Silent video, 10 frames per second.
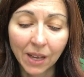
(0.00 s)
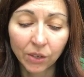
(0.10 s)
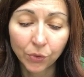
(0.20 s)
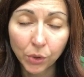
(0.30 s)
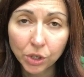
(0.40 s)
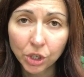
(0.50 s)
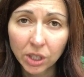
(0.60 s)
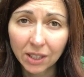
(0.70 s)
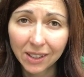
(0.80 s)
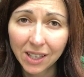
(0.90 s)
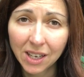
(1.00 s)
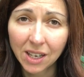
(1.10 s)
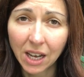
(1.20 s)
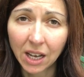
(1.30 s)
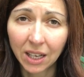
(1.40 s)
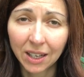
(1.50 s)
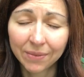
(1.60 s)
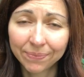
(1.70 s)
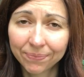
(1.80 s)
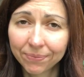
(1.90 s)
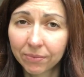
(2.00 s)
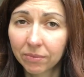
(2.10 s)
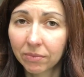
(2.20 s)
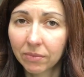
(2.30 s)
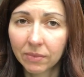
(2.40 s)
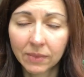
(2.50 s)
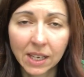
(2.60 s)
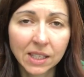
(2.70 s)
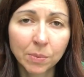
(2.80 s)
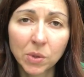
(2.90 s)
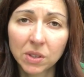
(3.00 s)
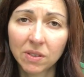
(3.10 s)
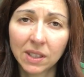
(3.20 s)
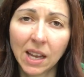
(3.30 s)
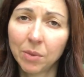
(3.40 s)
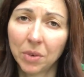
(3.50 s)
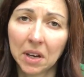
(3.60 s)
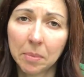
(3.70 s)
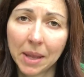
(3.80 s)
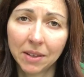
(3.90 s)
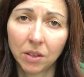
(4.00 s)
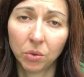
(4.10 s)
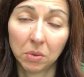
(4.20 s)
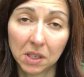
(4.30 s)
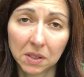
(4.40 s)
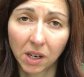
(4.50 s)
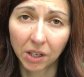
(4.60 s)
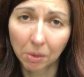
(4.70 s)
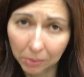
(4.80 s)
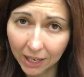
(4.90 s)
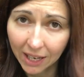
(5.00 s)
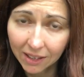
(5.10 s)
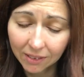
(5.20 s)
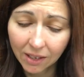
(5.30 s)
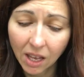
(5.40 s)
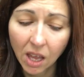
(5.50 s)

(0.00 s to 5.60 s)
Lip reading: Unfortunately, it's most of the time recommended to discard the plant.